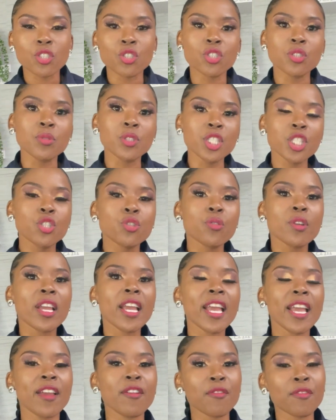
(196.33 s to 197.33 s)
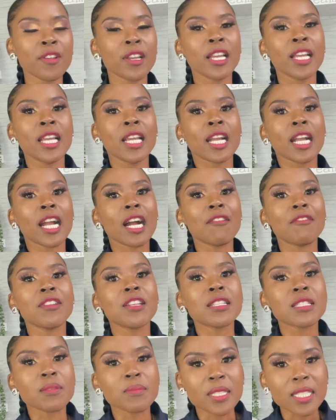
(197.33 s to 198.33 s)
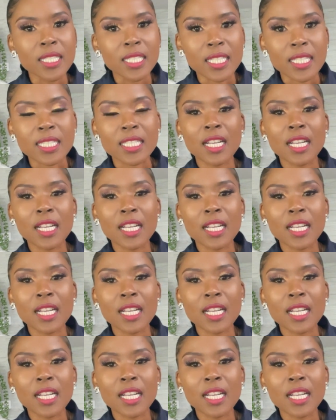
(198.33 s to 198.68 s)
you need to have governance meetings.